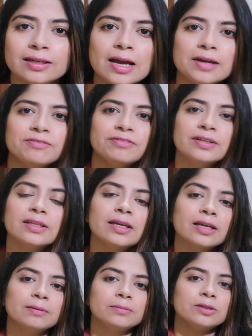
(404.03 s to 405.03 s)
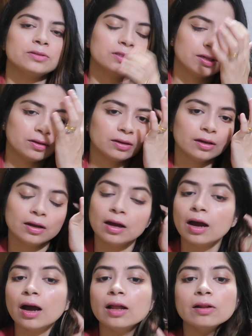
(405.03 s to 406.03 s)
I feel like I'm losing
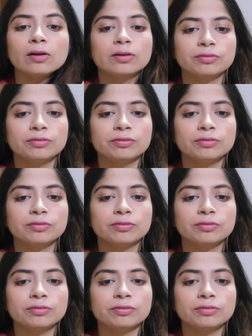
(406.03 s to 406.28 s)
a lot